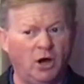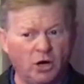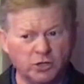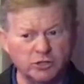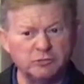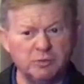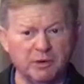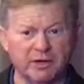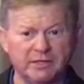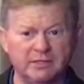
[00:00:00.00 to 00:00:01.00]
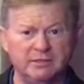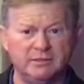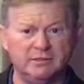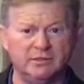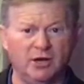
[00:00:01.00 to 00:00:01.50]
on your spirit,
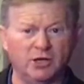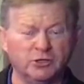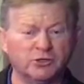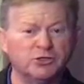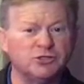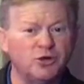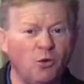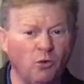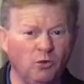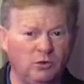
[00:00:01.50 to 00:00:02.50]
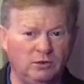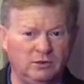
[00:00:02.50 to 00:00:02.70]
on your soul,